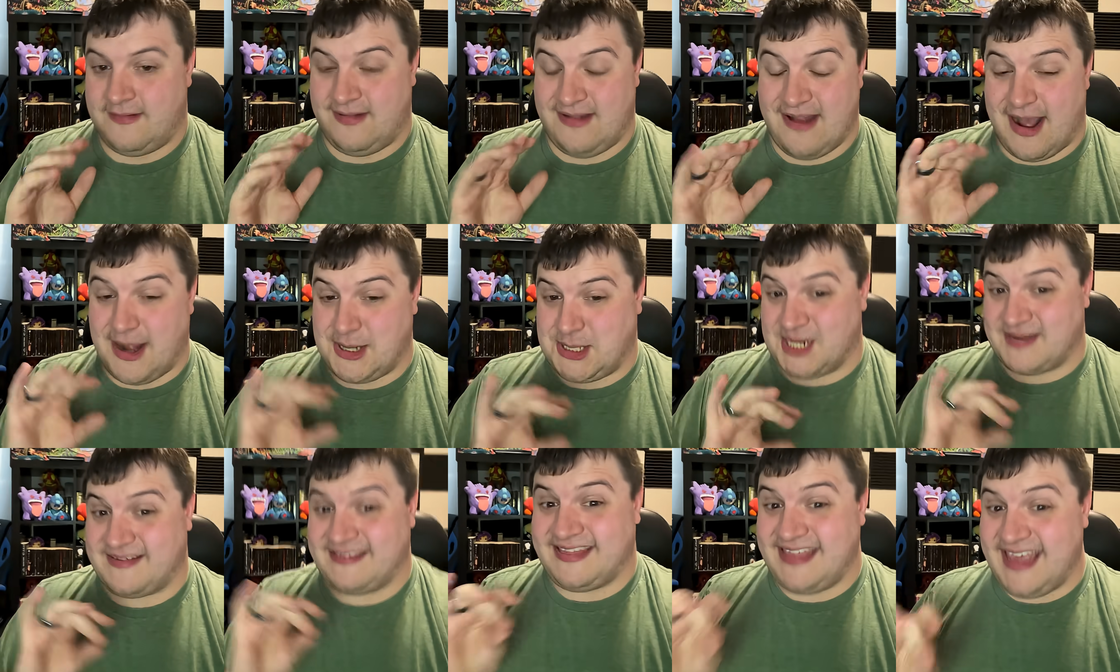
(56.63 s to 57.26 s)
Not
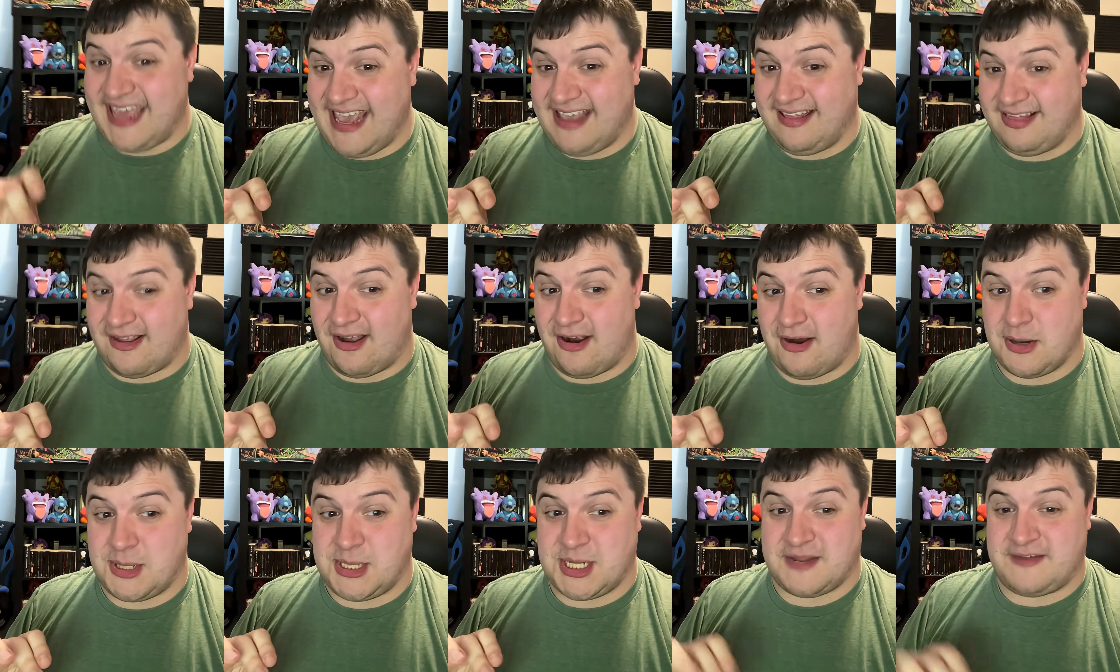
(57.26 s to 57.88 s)
just the
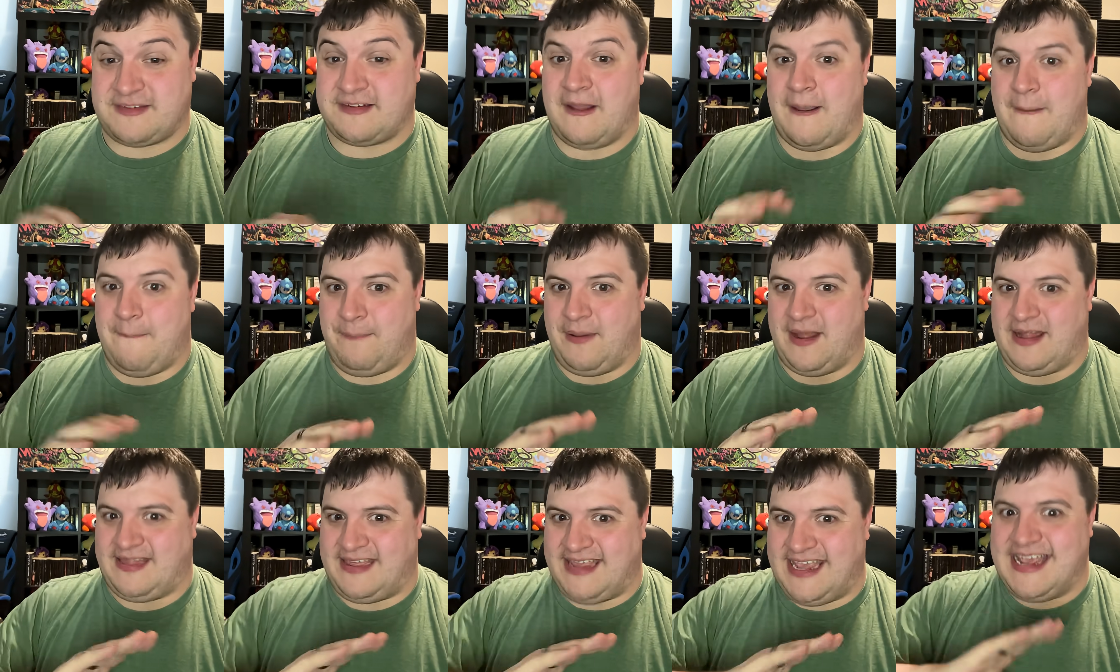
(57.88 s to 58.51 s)
largest,
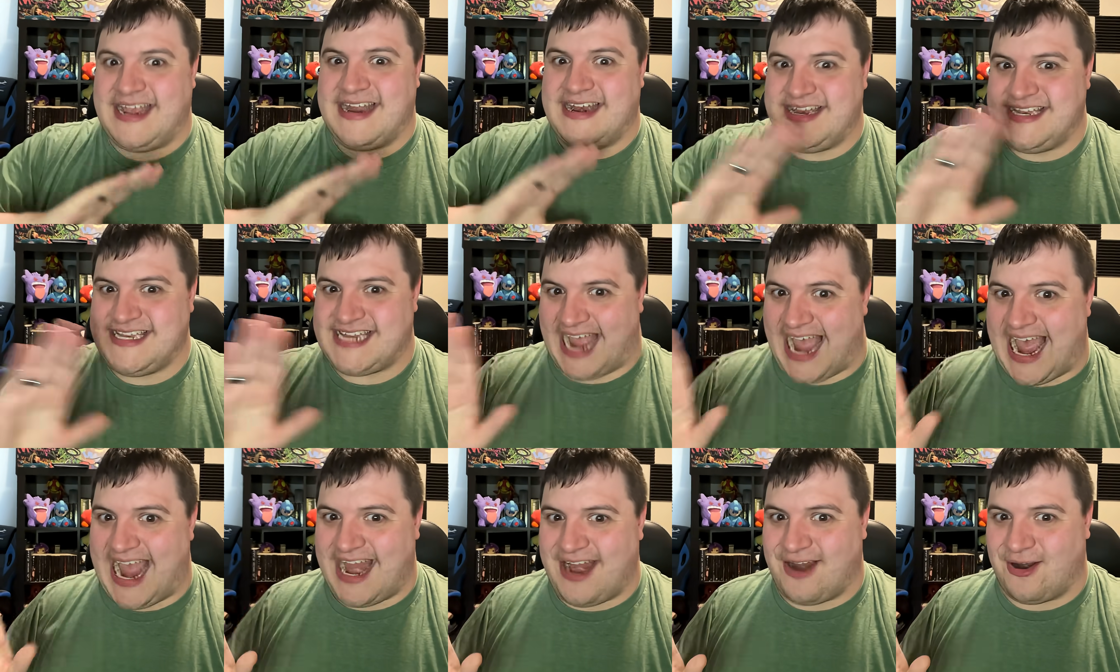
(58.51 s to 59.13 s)
but the
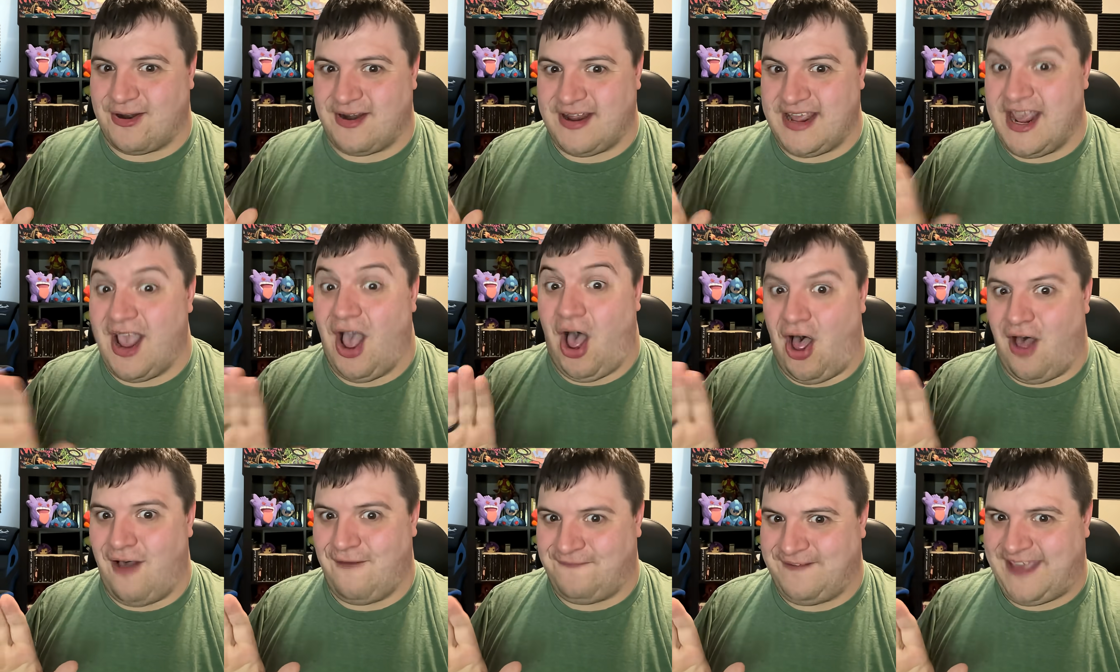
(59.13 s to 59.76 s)
entirety
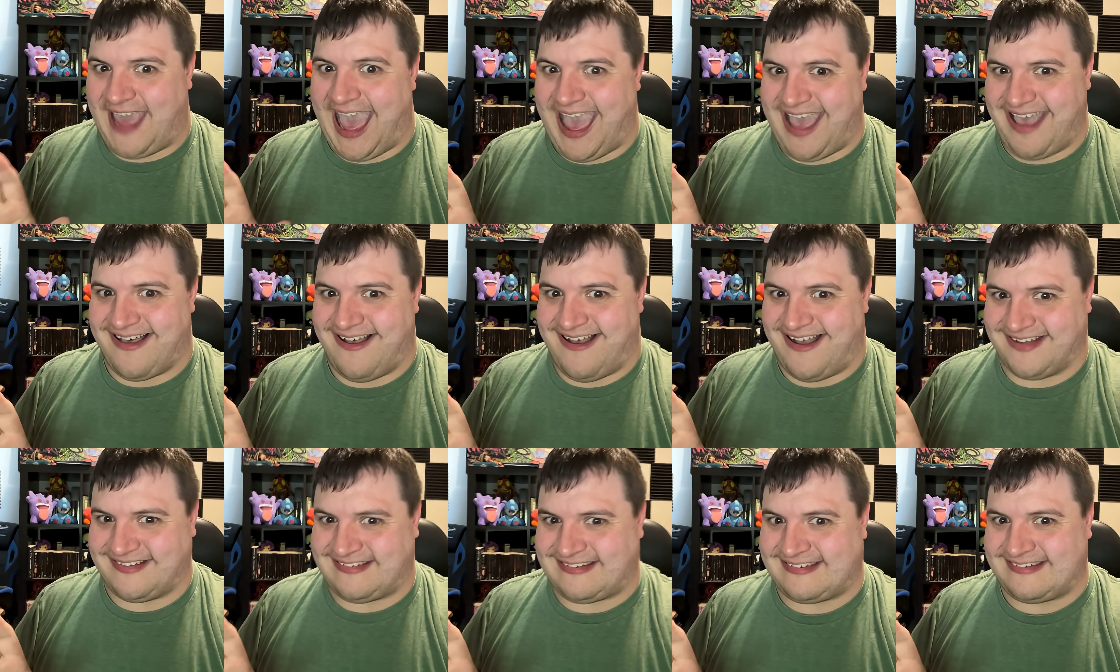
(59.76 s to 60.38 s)
of
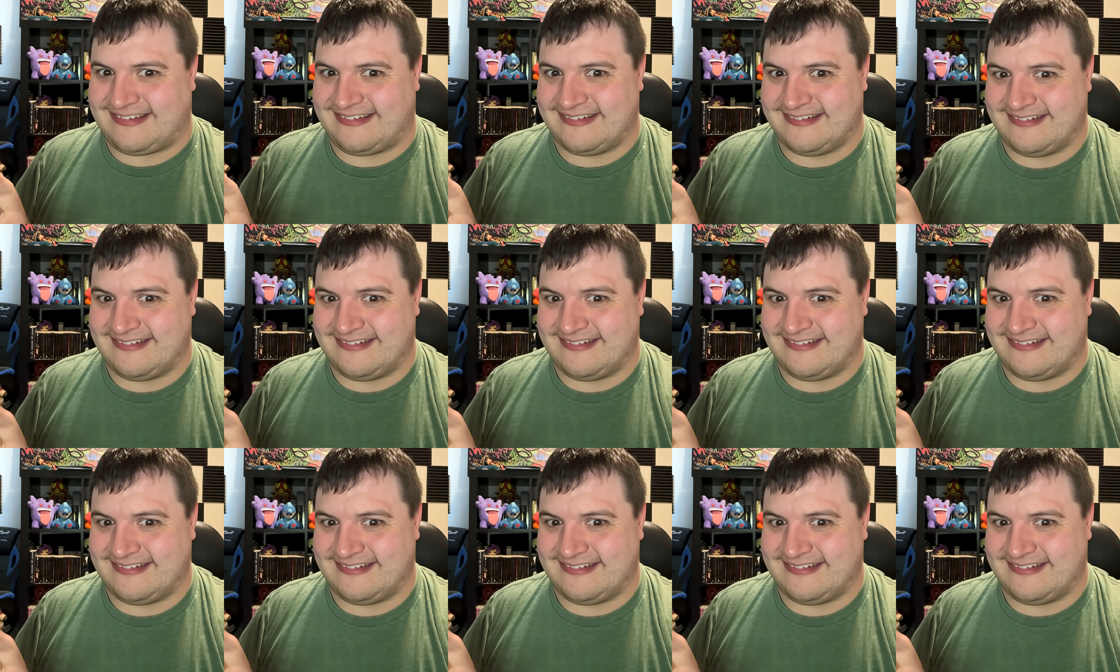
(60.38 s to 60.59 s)
chaos.